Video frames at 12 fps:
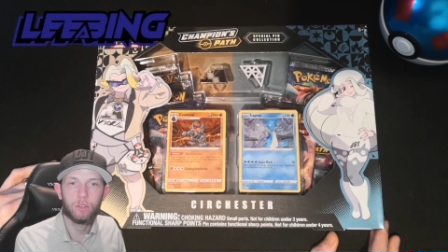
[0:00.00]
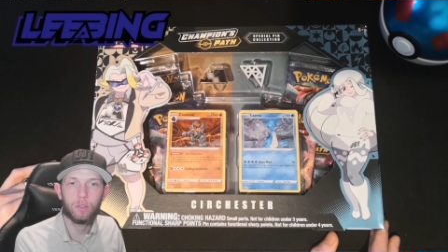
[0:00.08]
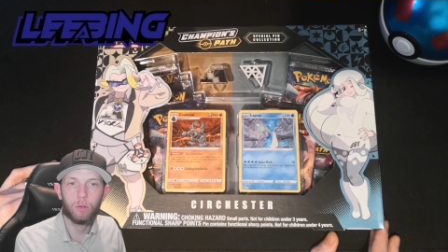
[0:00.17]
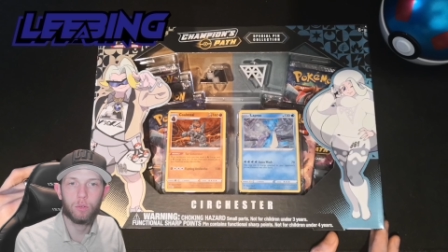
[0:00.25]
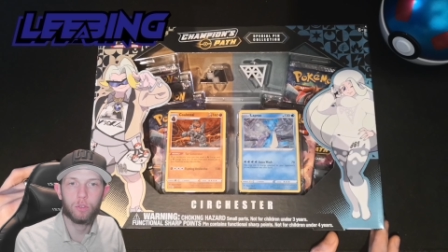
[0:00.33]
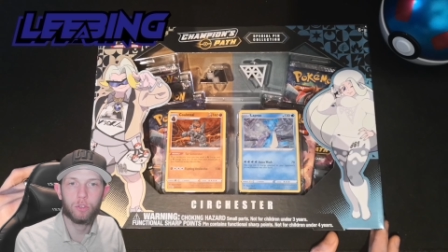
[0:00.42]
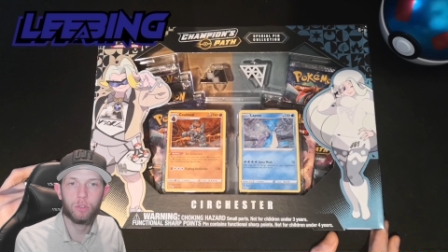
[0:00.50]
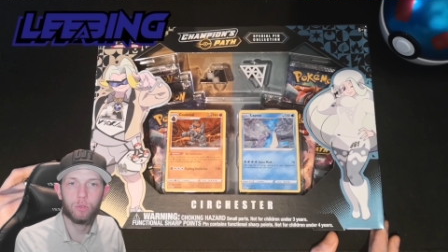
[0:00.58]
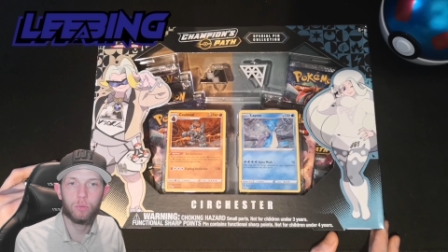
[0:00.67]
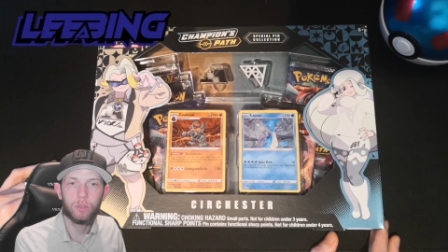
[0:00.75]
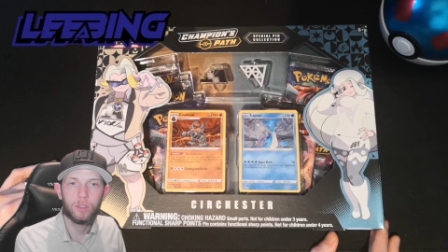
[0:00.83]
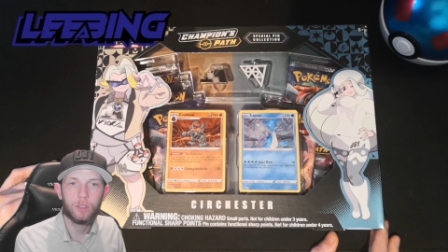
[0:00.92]

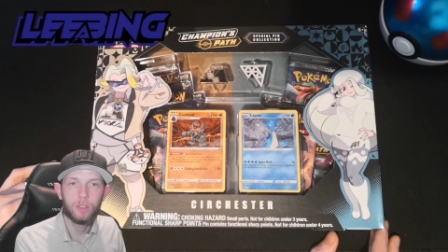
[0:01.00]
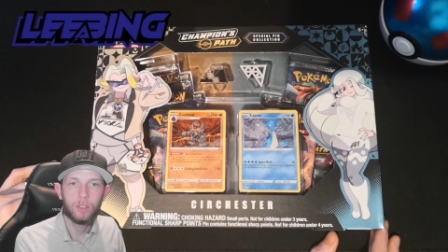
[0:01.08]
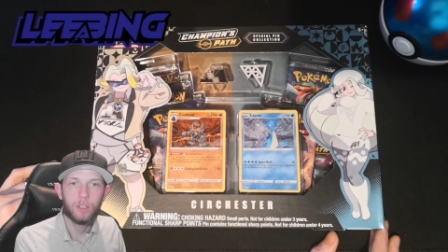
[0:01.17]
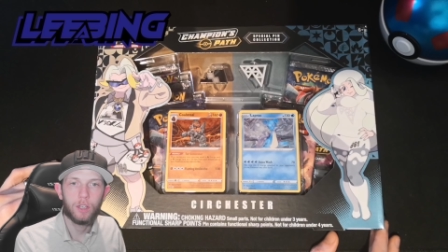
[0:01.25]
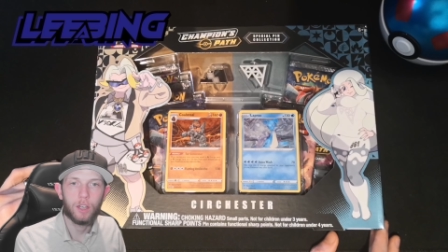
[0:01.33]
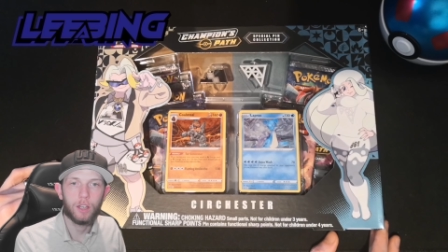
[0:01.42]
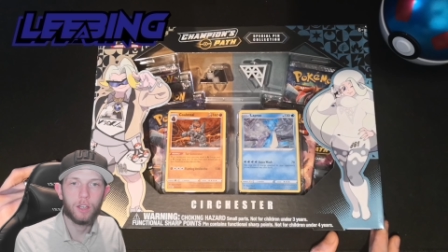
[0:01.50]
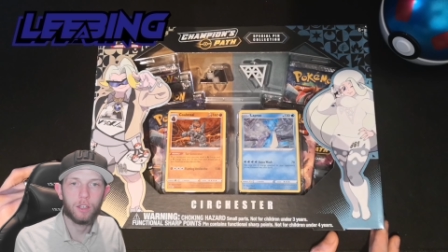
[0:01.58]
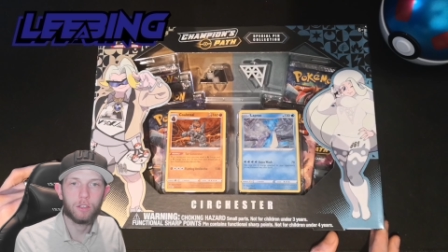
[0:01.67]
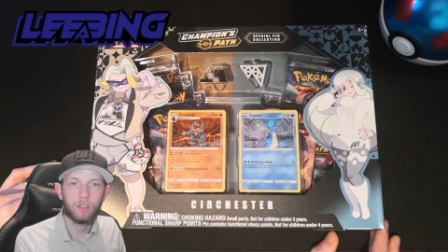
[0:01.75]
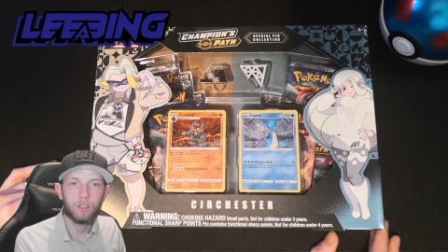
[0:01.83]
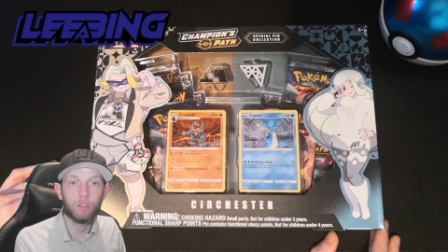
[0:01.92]

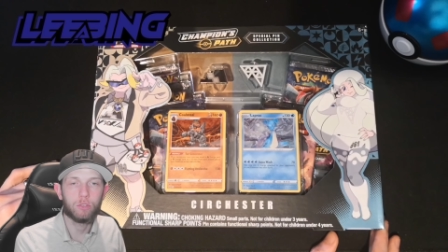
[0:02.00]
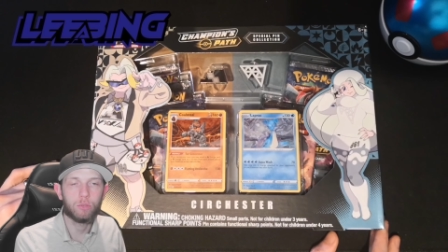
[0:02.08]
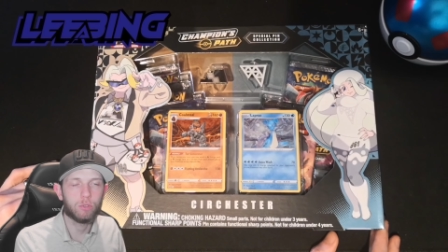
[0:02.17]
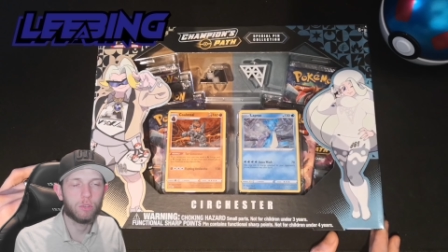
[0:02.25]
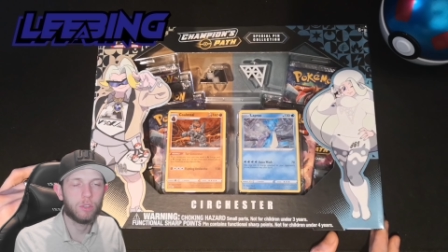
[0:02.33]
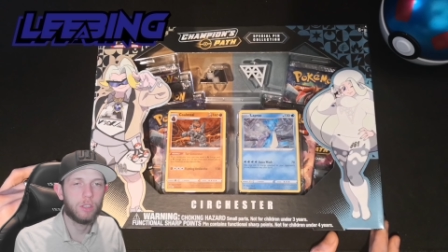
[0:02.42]
Colossal, sorry.